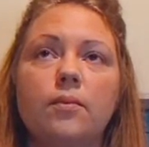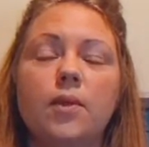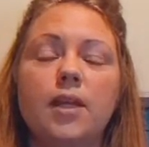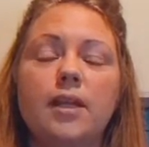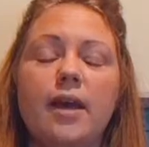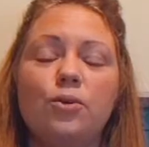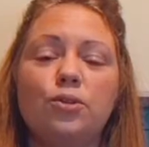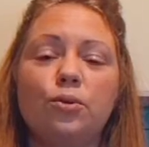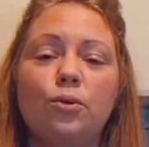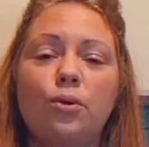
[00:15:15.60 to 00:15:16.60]
And now's
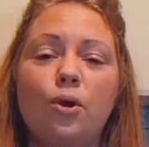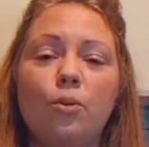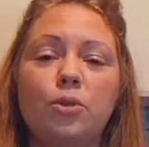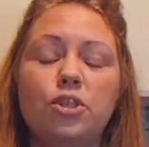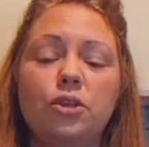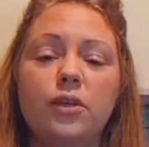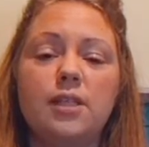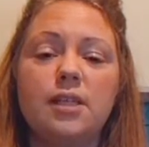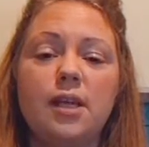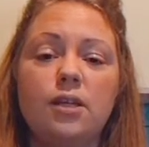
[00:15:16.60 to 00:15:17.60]
your
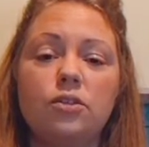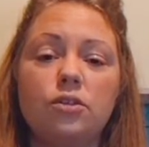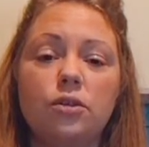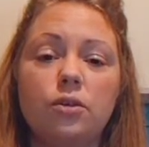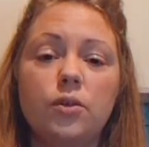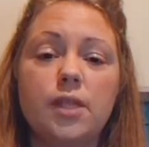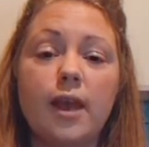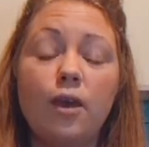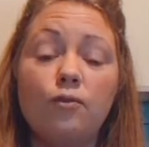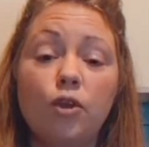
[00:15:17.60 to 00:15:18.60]
opportunity to
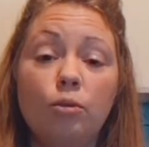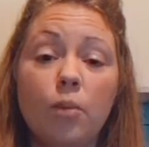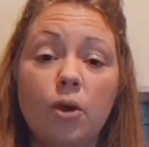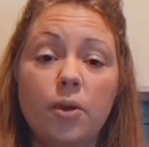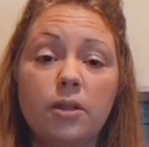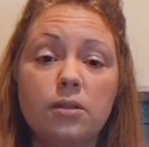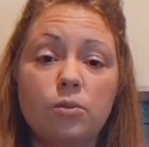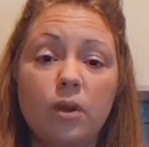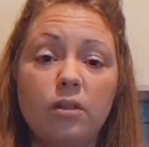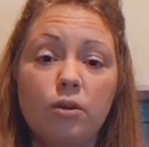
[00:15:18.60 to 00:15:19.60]
take a few
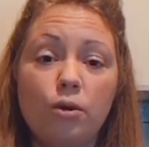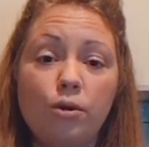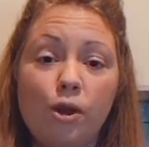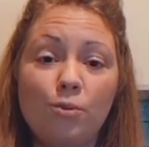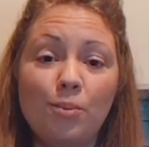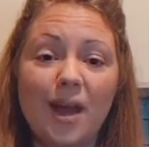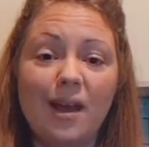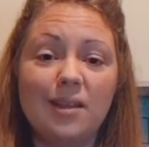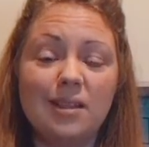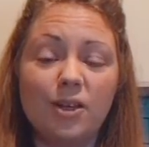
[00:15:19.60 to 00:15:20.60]
moments with your
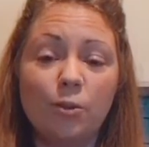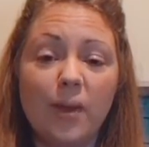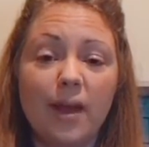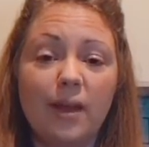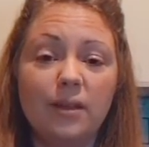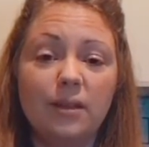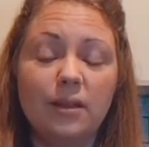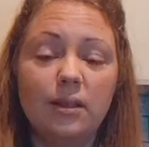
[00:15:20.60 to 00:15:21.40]
notepad and your pen